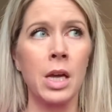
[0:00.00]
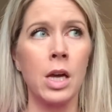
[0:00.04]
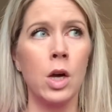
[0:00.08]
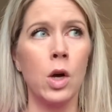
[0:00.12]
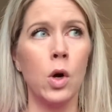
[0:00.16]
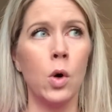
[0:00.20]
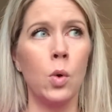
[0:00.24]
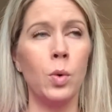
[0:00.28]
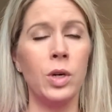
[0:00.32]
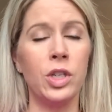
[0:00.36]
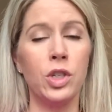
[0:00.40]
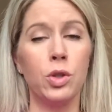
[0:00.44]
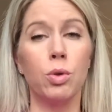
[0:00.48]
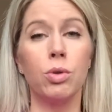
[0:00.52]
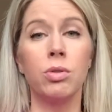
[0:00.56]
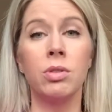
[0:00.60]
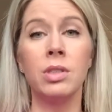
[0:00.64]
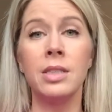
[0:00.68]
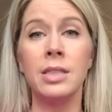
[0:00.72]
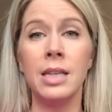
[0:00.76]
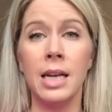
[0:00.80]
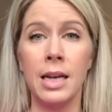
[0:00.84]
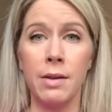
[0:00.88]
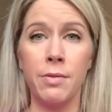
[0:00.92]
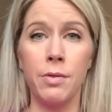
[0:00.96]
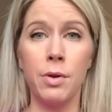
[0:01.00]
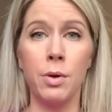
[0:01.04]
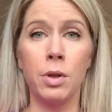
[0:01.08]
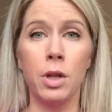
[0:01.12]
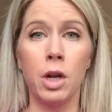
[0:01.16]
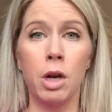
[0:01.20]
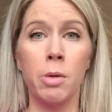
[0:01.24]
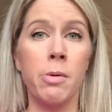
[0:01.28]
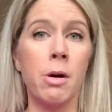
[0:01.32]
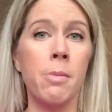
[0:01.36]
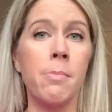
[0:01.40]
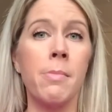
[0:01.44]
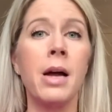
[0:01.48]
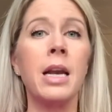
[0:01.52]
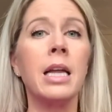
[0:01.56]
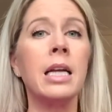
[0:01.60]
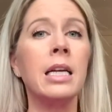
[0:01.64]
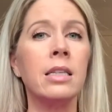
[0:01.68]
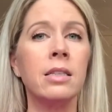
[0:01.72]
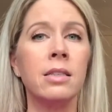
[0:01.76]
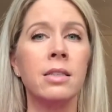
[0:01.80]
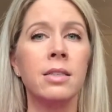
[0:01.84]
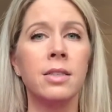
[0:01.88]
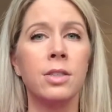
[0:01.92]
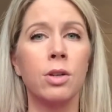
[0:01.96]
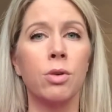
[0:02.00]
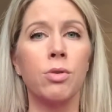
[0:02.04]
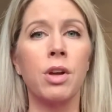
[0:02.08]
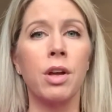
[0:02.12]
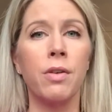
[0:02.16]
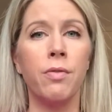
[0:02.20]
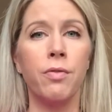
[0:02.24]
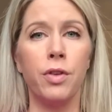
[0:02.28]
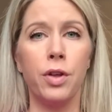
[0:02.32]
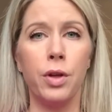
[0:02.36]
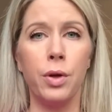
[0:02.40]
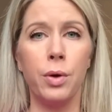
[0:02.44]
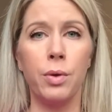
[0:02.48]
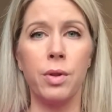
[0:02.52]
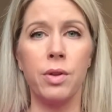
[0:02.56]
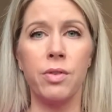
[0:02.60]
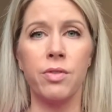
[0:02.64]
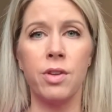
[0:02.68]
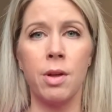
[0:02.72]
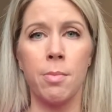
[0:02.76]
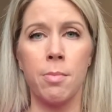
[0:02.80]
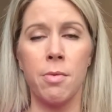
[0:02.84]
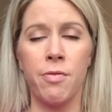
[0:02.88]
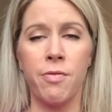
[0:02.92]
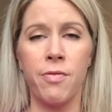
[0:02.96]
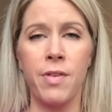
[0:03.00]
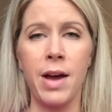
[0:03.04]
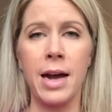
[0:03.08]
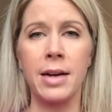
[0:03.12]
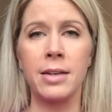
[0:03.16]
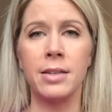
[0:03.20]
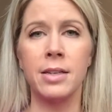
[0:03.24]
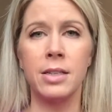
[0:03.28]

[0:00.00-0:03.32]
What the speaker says: which will save you a little bit of money and still give you the same effect.